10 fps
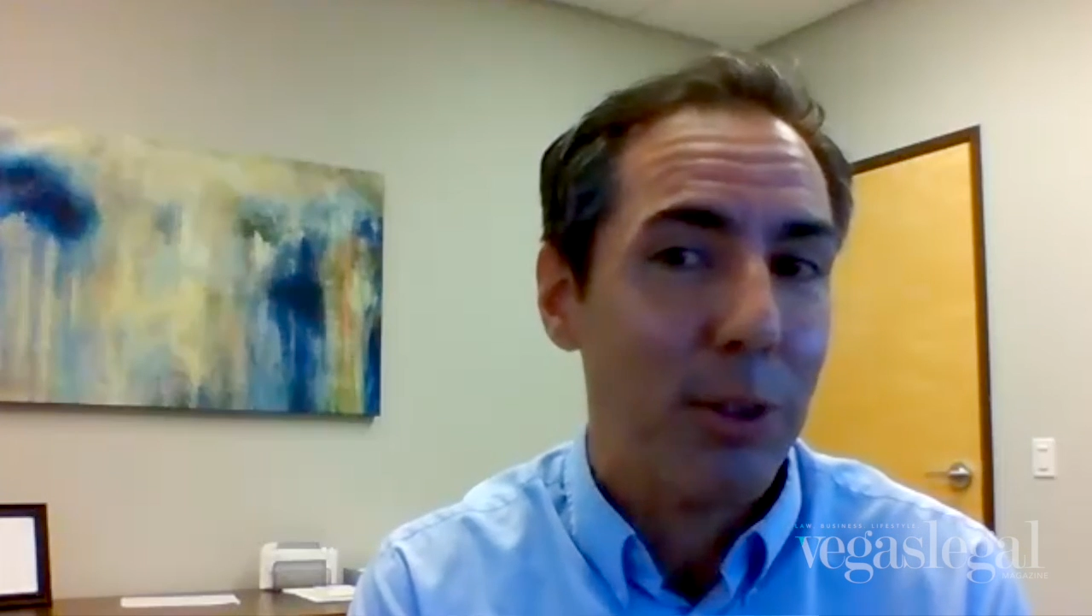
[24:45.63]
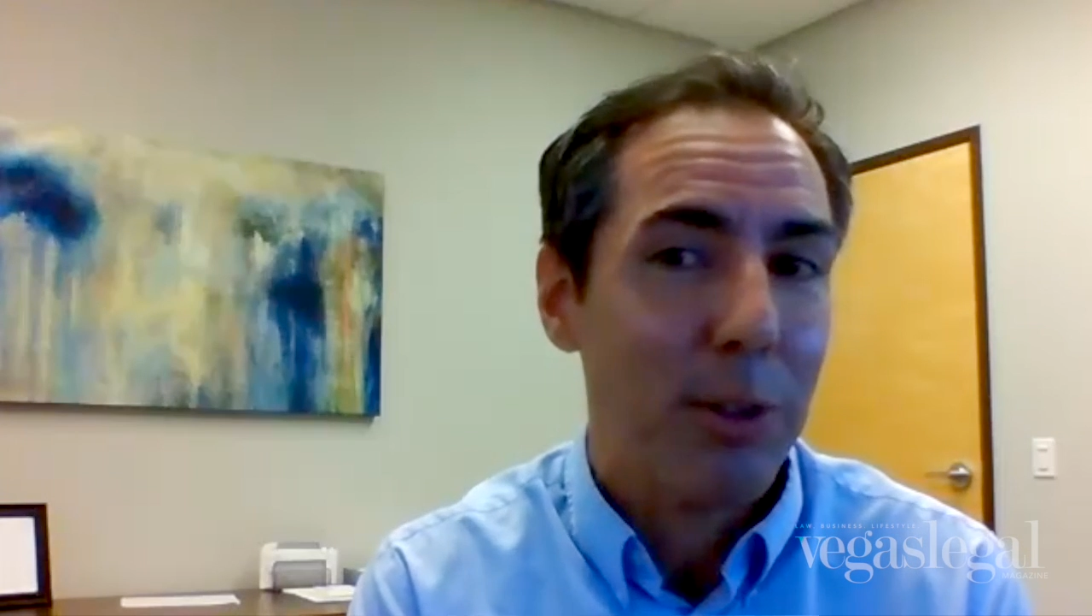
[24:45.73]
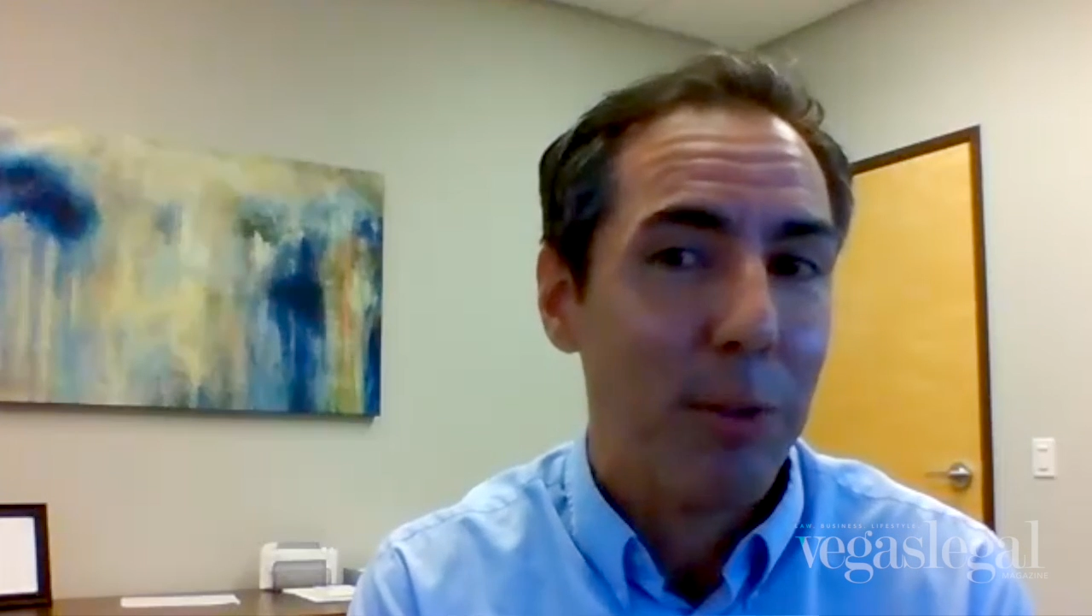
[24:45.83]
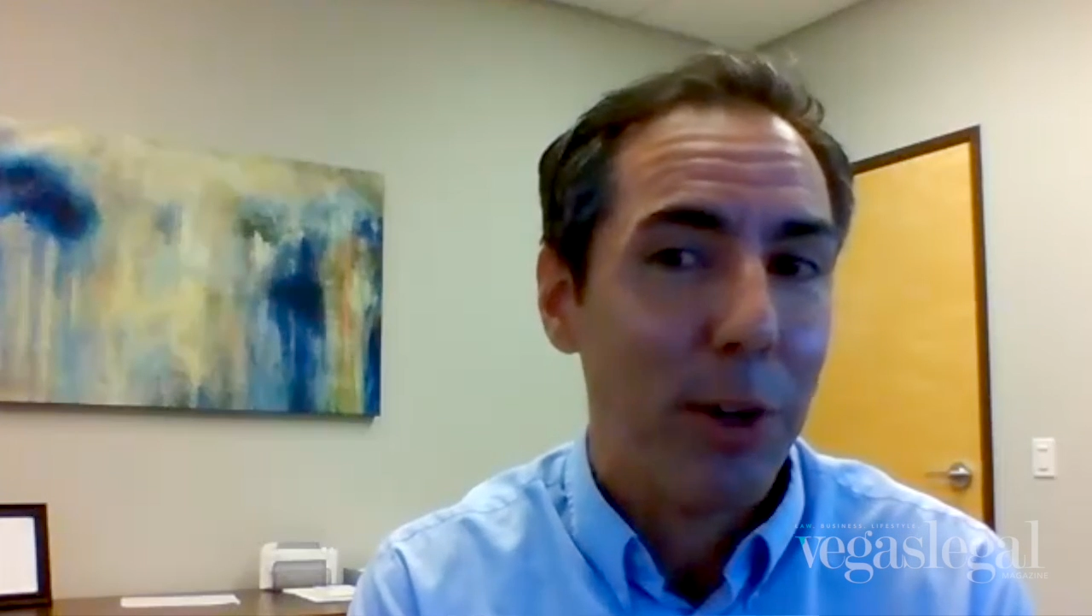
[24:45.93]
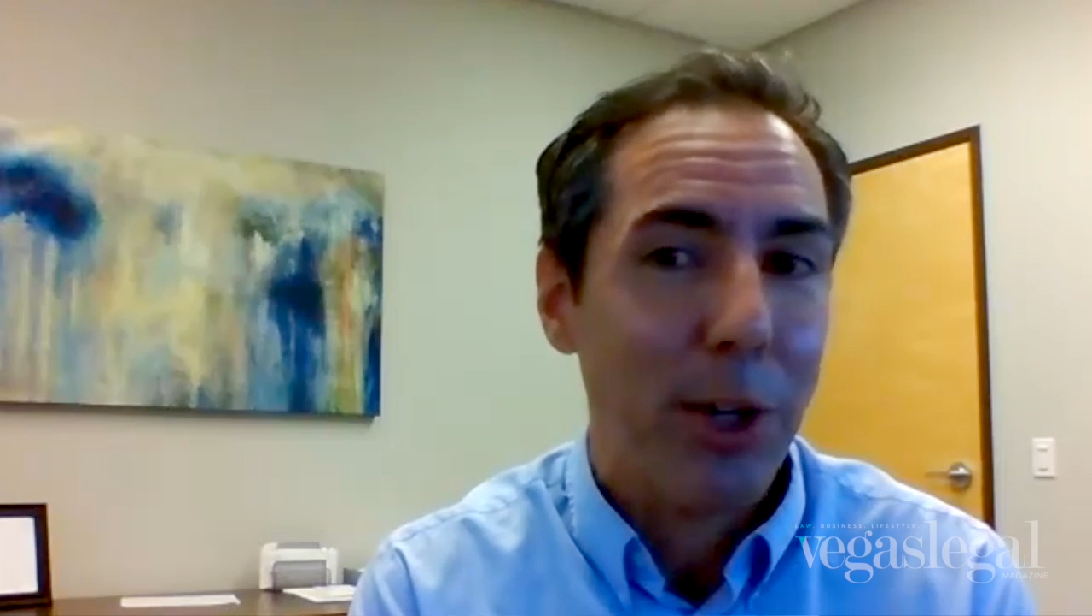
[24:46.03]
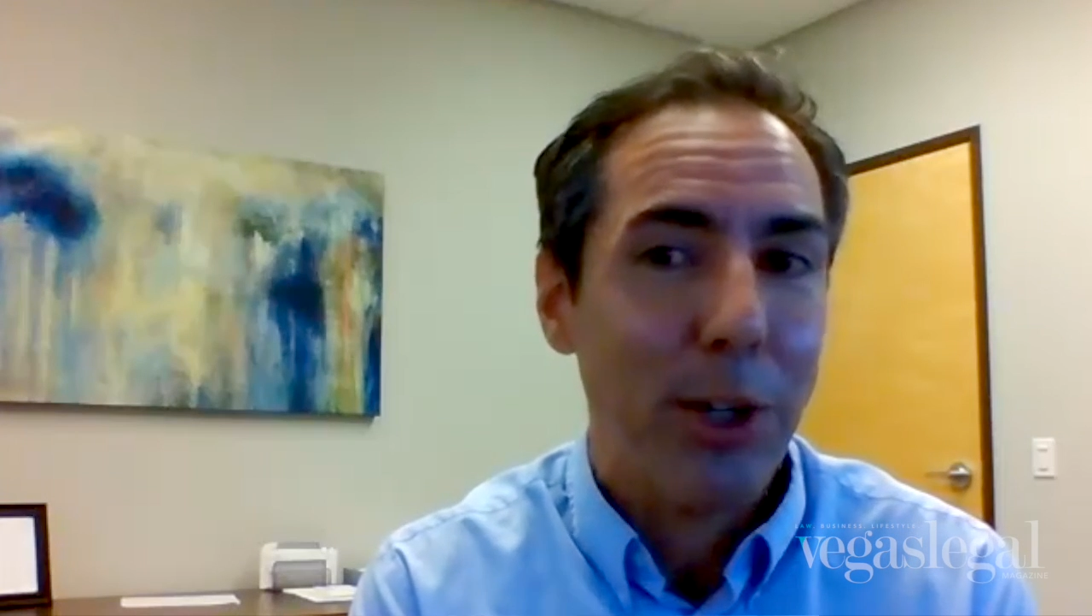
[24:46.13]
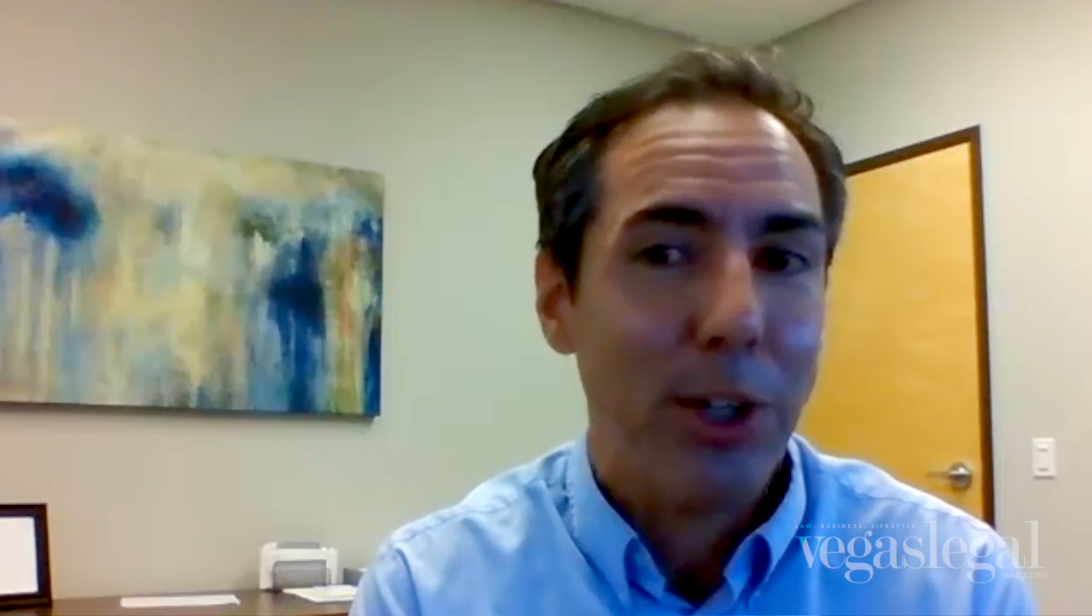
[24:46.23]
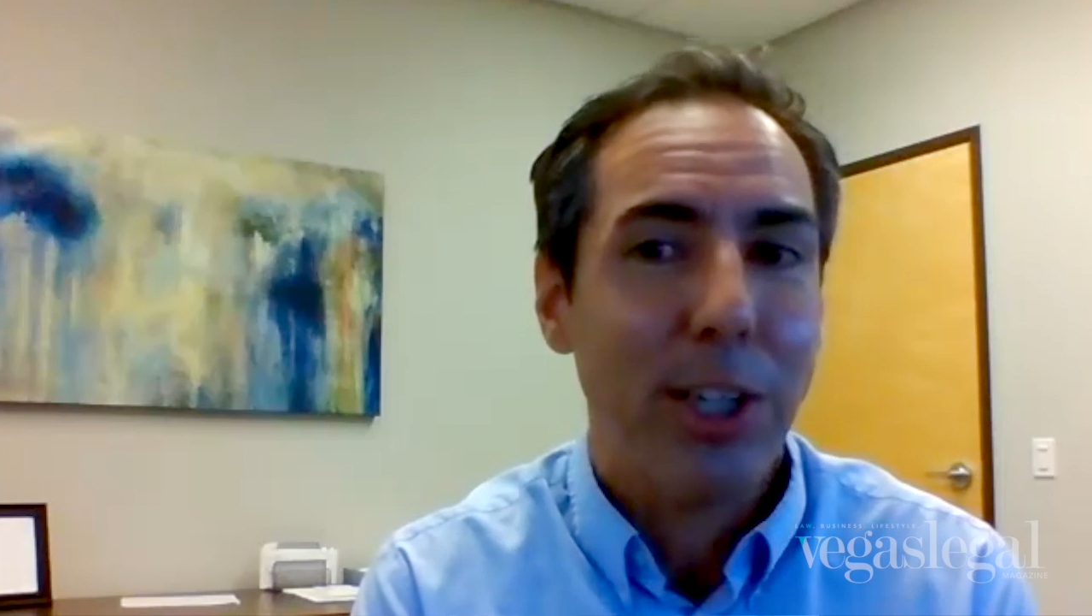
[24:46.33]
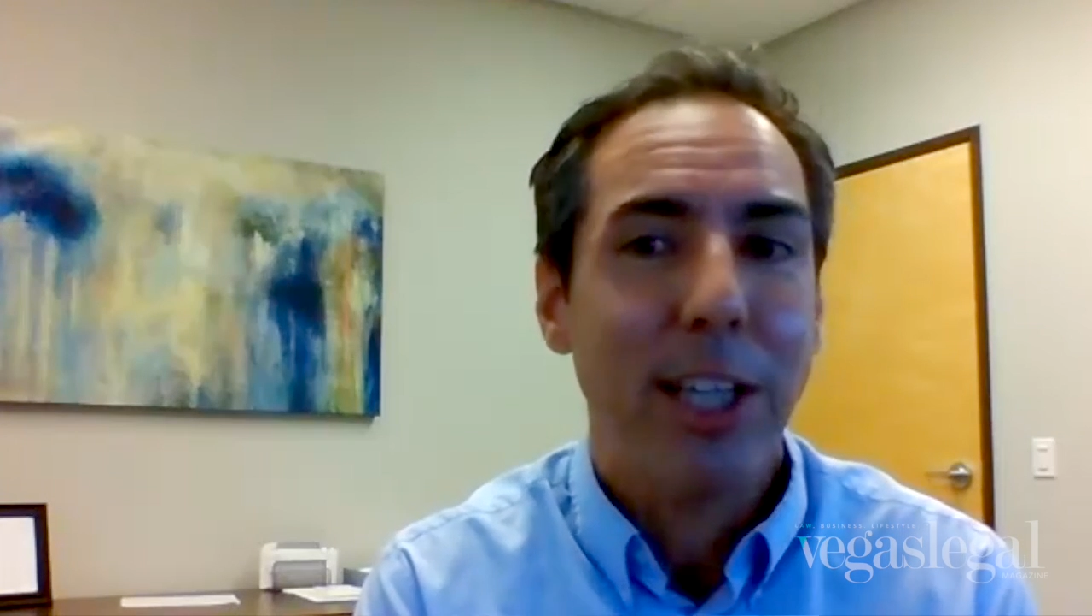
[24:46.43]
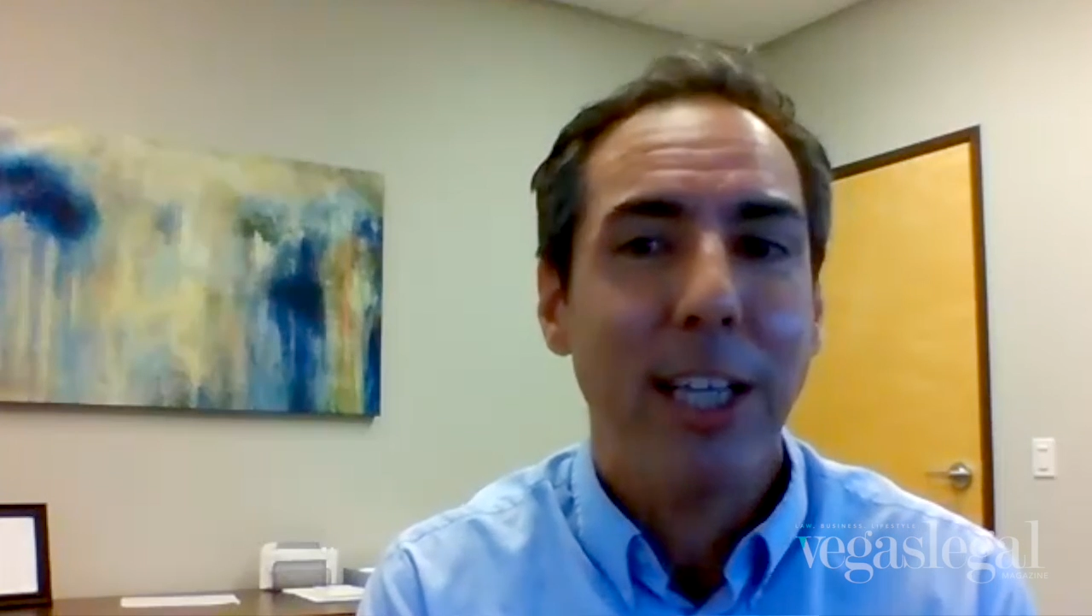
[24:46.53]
look very good.